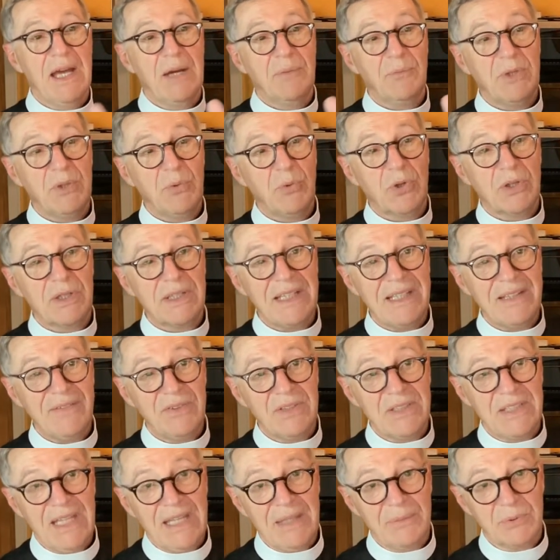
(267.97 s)
and we weren't
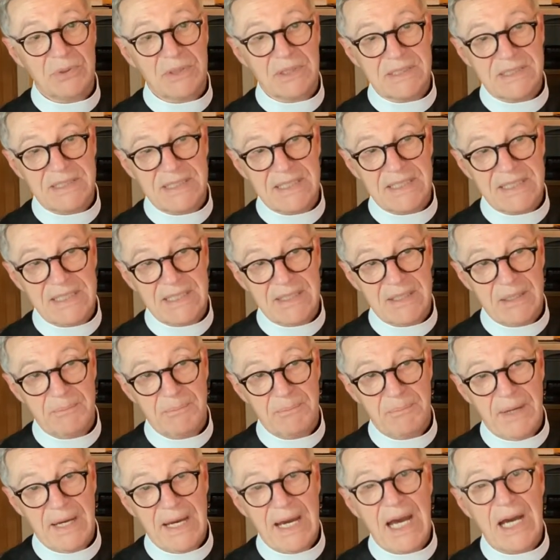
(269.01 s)
even able to see the
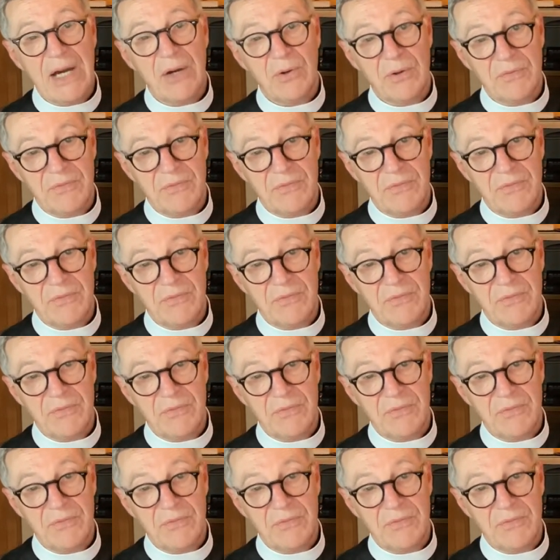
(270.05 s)
bow